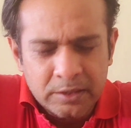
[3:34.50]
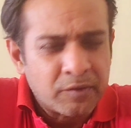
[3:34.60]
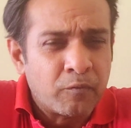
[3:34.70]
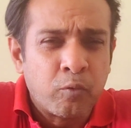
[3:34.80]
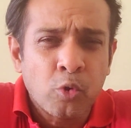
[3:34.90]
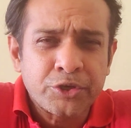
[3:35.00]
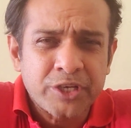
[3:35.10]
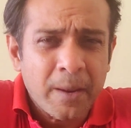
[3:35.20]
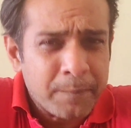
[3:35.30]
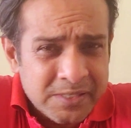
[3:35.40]
the vote
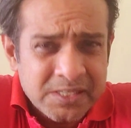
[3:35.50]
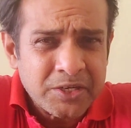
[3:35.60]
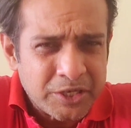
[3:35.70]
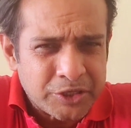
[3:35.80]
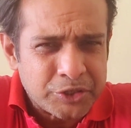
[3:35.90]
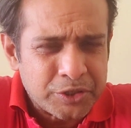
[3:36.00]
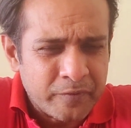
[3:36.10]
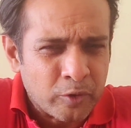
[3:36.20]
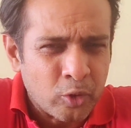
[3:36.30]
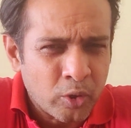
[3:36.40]
share percentage,
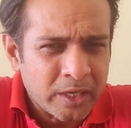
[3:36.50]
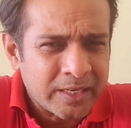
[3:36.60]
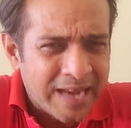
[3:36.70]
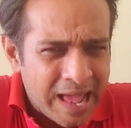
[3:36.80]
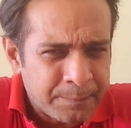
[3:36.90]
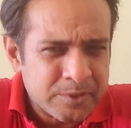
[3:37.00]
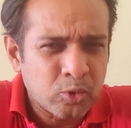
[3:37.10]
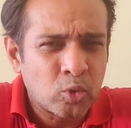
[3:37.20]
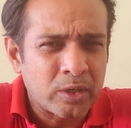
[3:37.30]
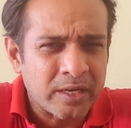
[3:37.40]
if you look at an
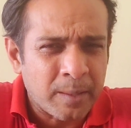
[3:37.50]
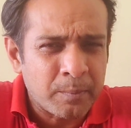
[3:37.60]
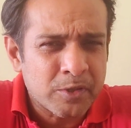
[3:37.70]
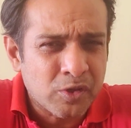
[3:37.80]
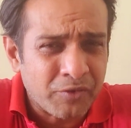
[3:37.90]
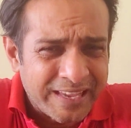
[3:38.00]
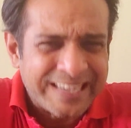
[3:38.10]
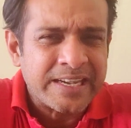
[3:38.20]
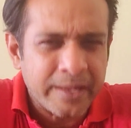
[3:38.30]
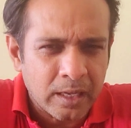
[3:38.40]
absolute numbers of
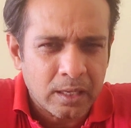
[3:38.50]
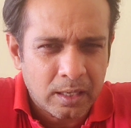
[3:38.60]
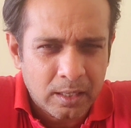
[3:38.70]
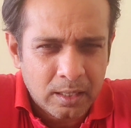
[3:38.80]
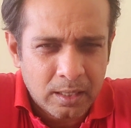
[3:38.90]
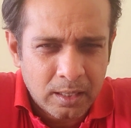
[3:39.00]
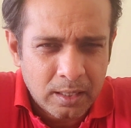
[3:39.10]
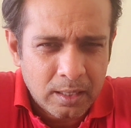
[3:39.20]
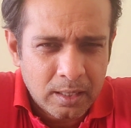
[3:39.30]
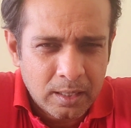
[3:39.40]
India,
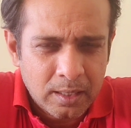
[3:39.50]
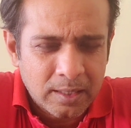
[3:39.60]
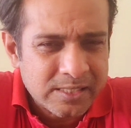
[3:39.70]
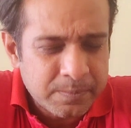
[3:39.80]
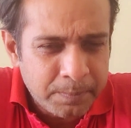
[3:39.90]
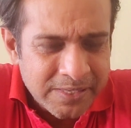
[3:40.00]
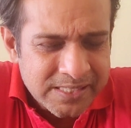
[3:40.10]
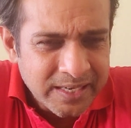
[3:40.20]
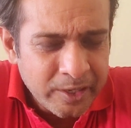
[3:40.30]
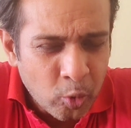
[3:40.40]
it's
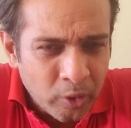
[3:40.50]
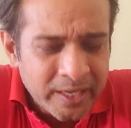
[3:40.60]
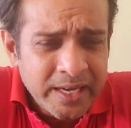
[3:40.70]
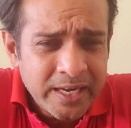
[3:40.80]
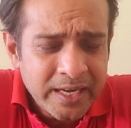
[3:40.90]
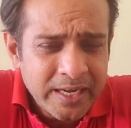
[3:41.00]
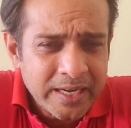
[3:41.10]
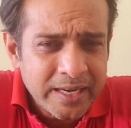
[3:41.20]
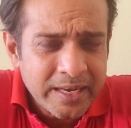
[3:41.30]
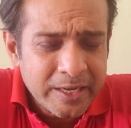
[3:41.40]
basically only
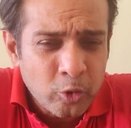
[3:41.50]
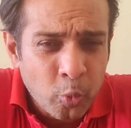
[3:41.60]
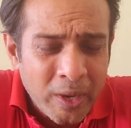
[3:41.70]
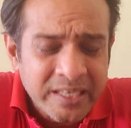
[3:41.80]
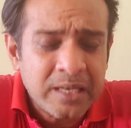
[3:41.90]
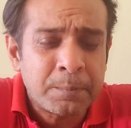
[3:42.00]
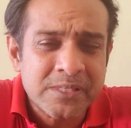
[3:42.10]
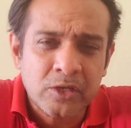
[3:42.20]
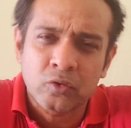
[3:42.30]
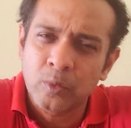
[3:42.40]

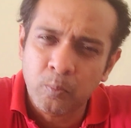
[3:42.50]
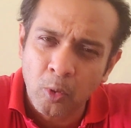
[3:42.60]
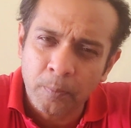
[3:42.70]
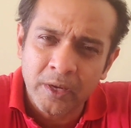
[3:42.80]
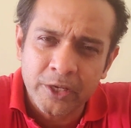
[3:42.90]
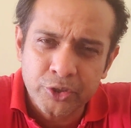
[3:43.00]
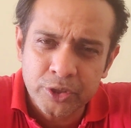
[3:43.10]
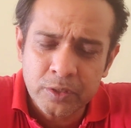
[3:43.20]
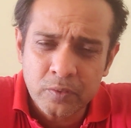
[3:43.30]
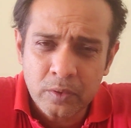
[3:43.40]
20% of the
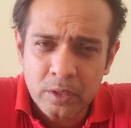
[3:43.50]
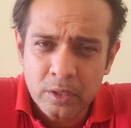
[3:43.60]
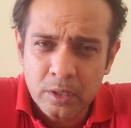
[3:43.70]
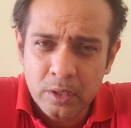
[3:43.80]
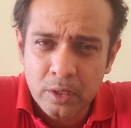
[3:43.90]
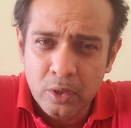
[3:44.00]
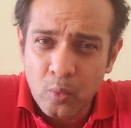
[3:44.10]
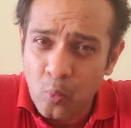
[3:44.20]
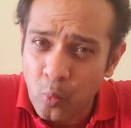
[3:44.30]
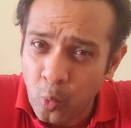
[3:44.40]
population
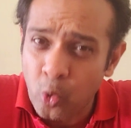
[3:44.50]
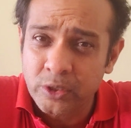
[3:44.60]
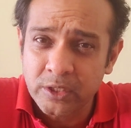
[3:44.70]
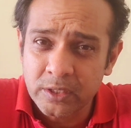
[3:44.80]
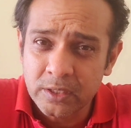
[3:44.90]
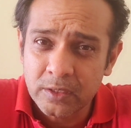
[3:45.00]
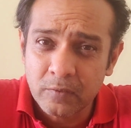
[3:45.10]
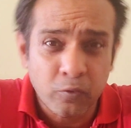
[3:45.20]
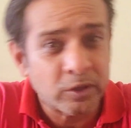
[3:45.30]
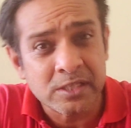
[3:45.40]
voted
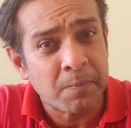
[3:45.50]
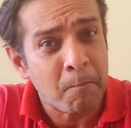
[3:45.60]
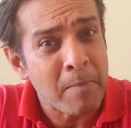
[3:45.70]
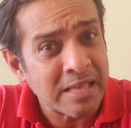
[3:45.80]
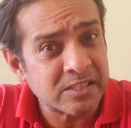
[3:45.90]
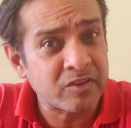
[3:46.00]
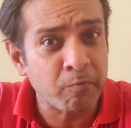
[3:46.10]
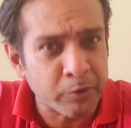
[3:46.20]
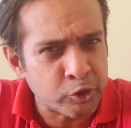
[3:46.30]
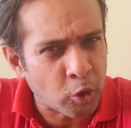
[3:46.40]
for this massive
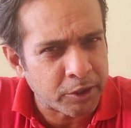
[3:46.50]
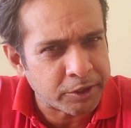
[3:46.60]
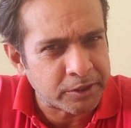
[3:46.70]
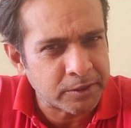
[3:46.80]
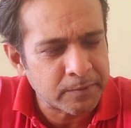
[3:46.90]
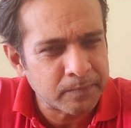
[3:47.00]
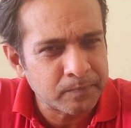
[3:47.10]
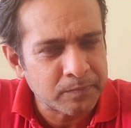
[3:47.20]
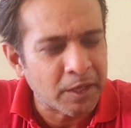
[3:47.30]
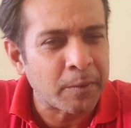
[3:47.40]
majority
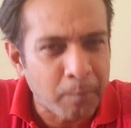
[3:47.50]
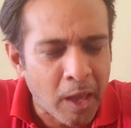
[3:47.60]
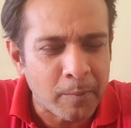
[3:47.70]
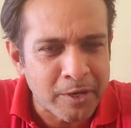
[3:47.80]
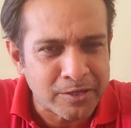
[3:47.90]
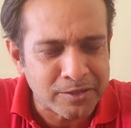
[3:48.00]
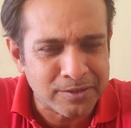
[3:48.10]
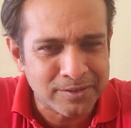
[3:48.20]
in parliament.